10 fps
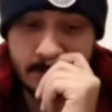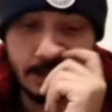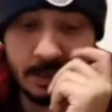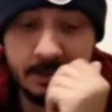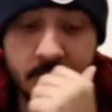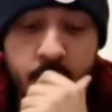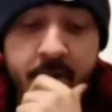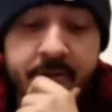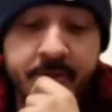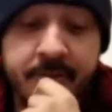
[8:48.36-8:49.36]
And
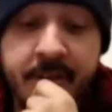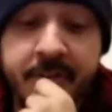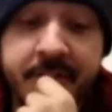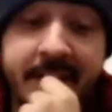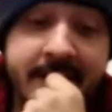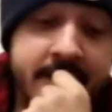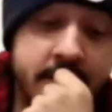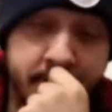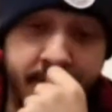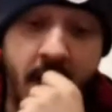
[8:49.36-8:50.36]
question 15,
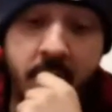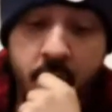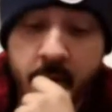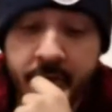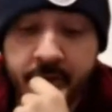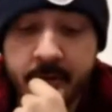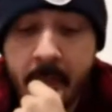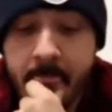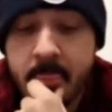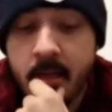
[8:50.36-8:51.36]
final
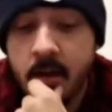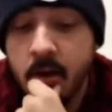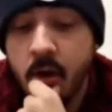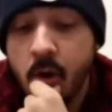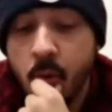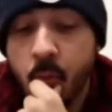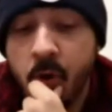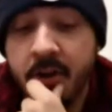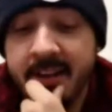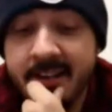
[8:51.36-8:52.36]
question.
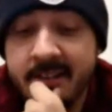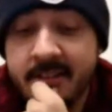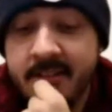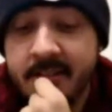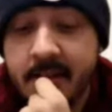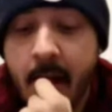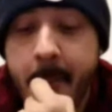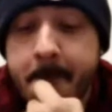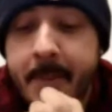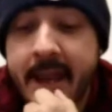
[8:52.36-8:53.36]
What is
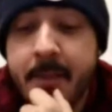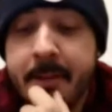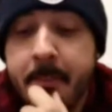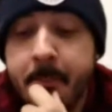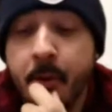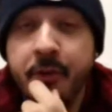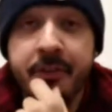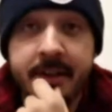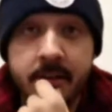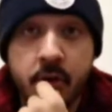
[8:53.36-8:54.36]
a baby
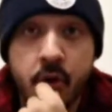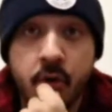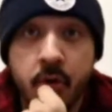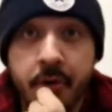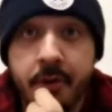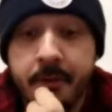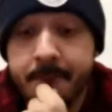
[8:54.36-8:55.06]
puffin called?